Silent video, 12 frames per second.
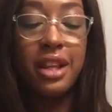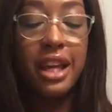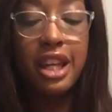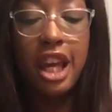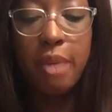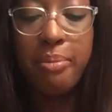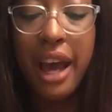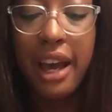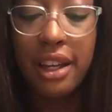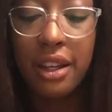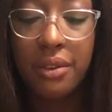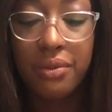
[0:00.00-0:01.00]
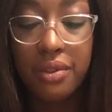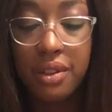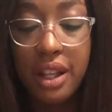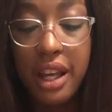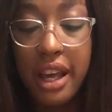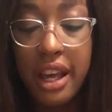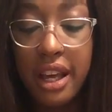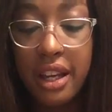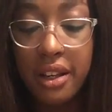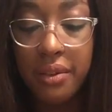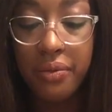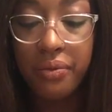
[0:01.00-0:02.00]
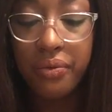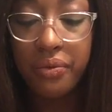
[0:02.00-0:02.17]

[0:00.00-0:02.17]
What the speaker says: like kickback and